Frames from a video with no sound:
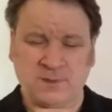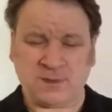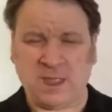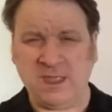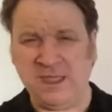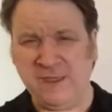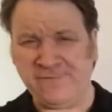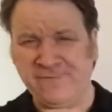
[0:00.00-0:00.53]

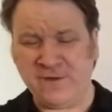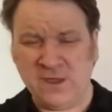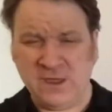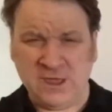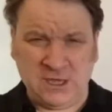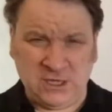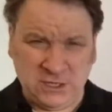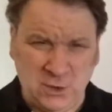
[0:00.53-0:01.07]
if
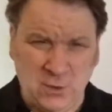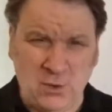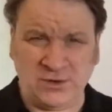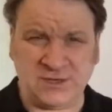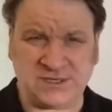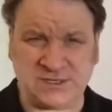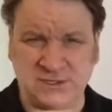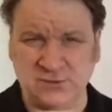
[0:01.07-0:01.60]
you own a
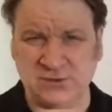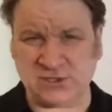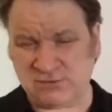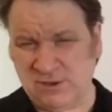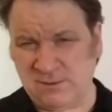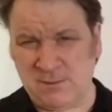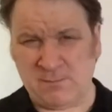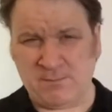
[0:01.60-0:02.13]
sewage
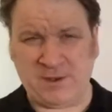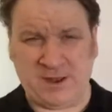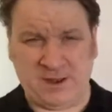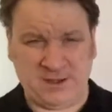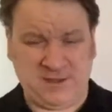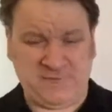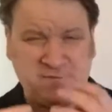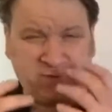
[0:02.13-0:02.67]
treatment plant,
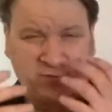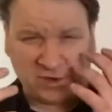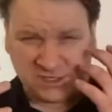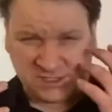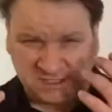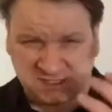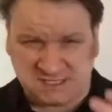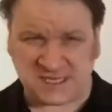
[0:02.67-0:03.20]
if you've got a
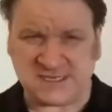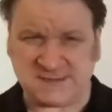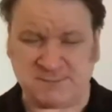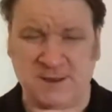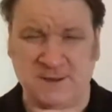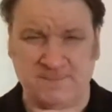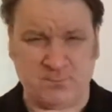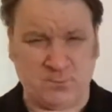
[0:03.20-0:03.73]

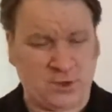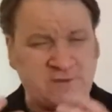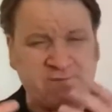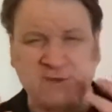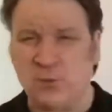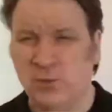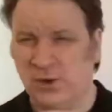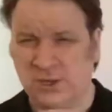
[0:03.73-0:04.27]
cesspit, whatever
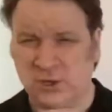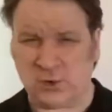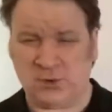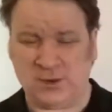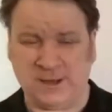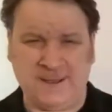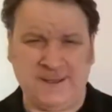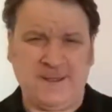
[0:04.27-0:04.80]
you want to call
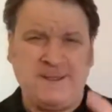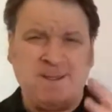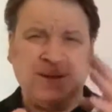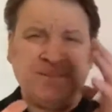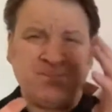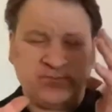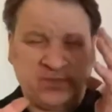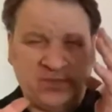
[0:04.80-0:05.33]
it,
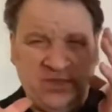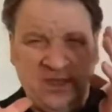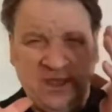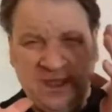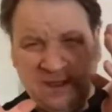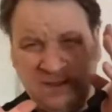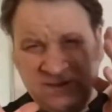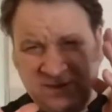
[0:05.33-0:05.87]

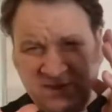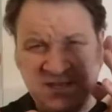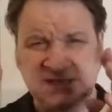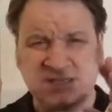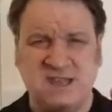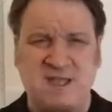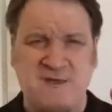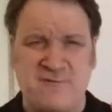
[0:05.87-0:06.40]
then this
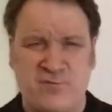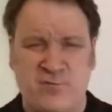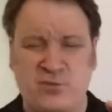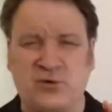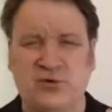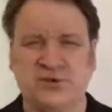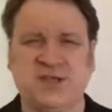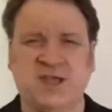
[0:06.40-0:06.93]
live
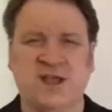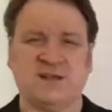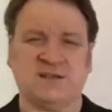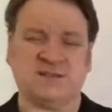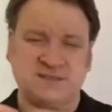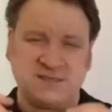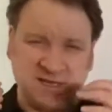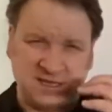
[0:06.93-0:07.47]

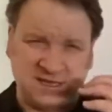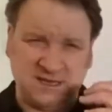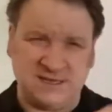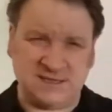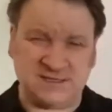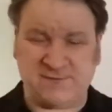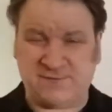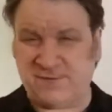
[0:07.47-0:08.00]
broadcast
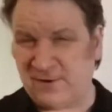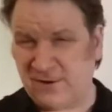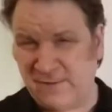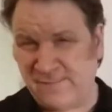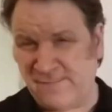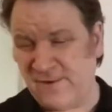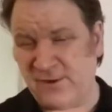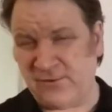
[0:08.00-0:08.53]
is very,
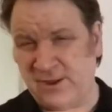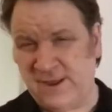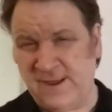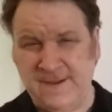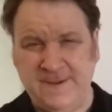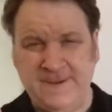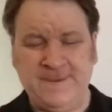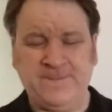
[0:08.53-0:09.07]
very
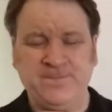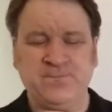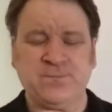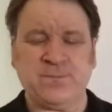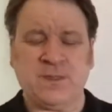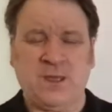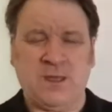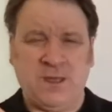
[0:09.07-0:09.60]

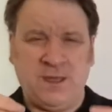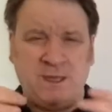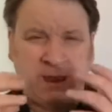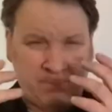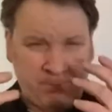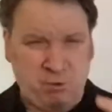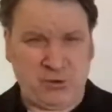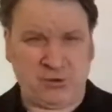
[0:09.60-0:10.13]
uh,
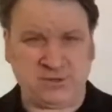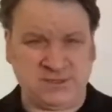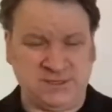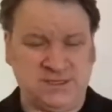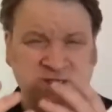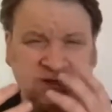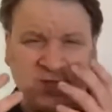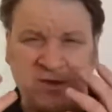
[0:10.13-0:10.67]
important.
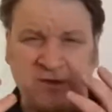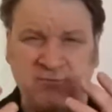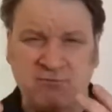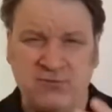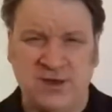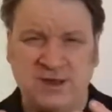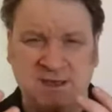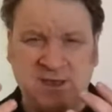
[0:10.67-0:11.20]
It's going to
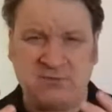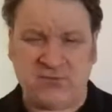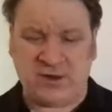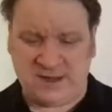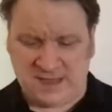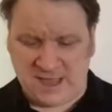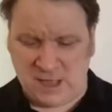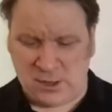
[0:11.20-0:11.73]
really,
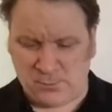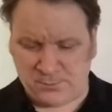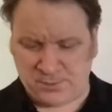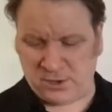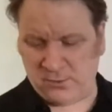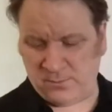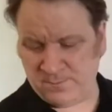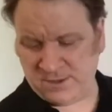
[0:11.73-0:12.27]
really help
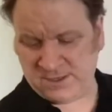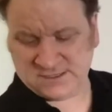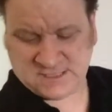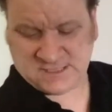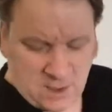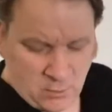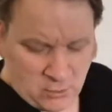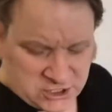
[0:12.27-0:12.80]
you because
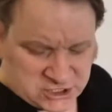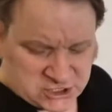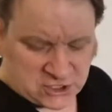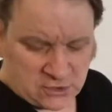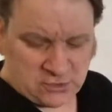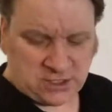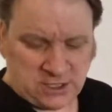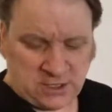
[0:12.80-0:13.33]
I want to
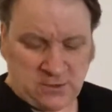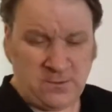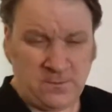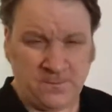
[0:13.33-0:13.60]
show you